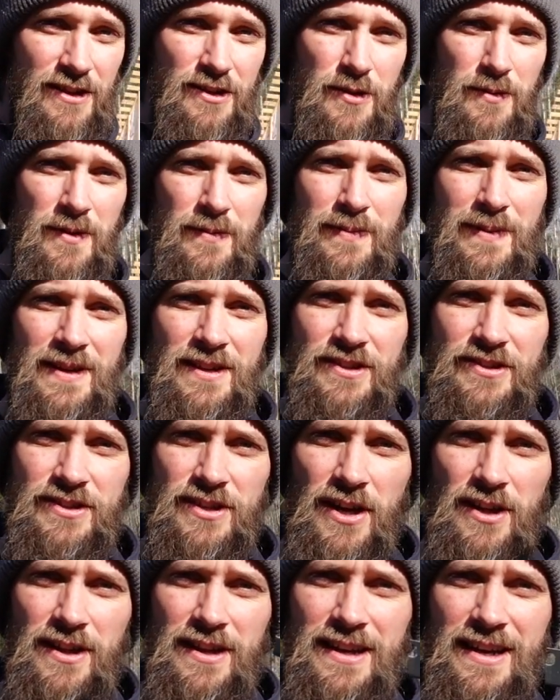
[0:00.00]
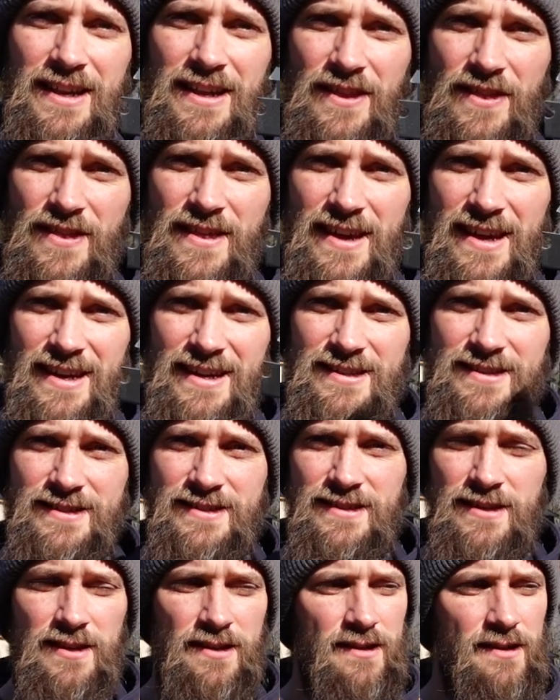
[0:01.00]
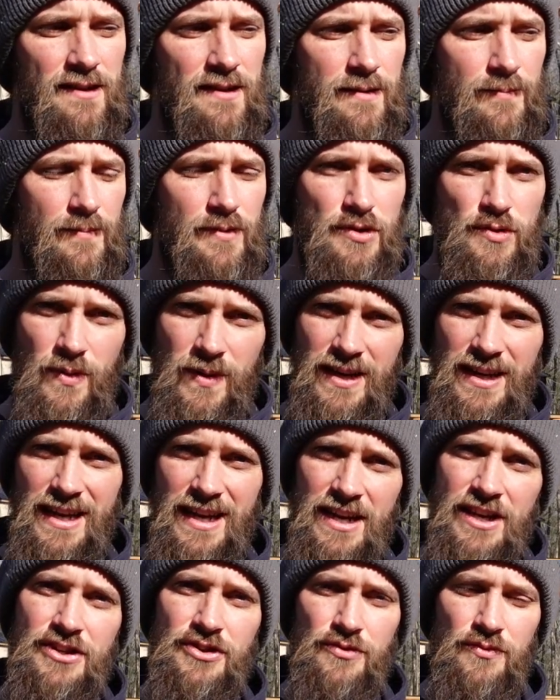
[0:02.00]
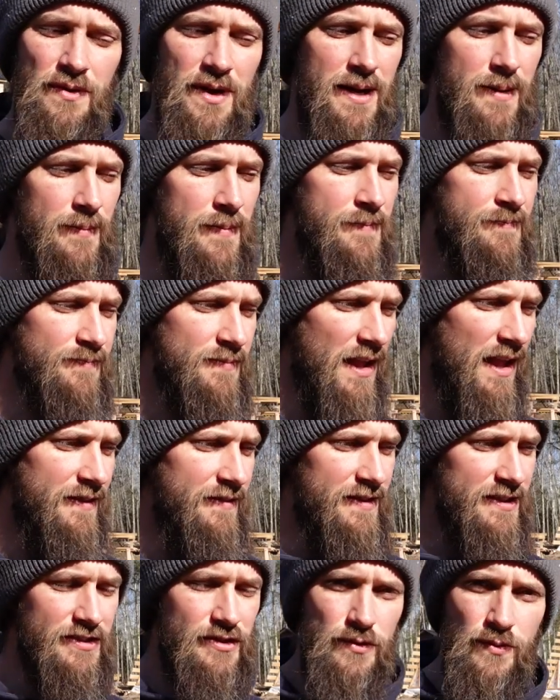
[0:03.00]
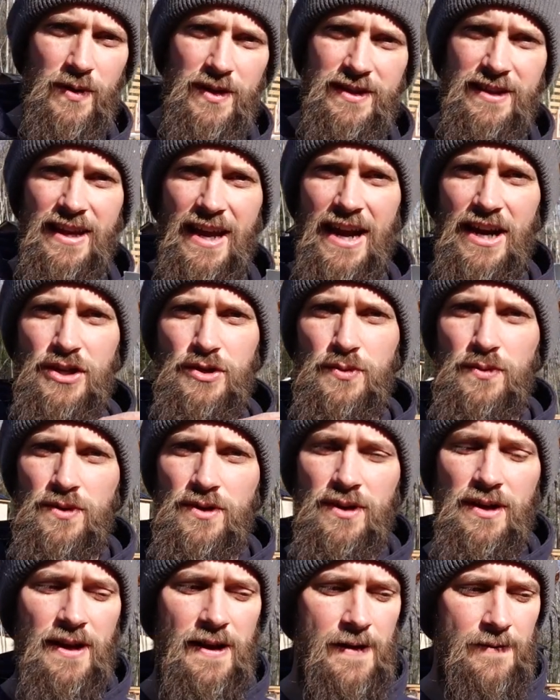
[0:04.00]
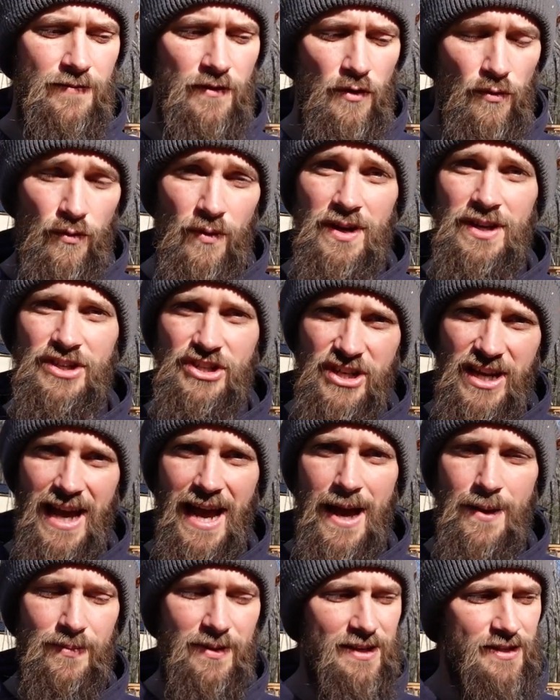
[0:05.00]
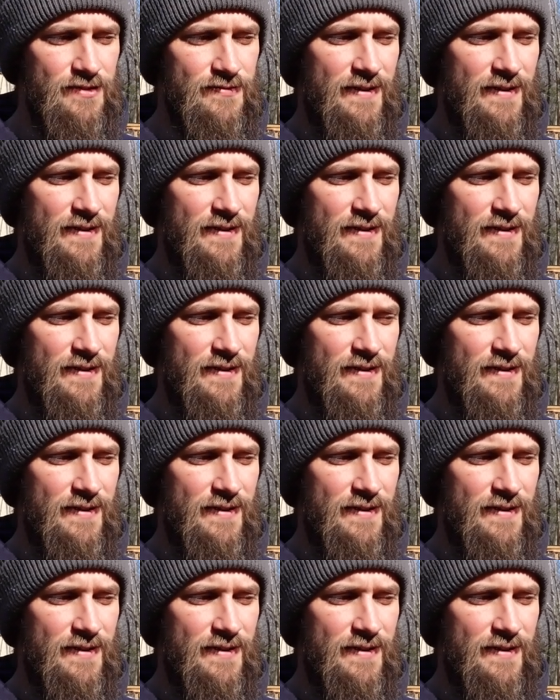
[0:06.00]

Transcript: rectangular piece along the edge of it here and attach the ridge cap on top of it.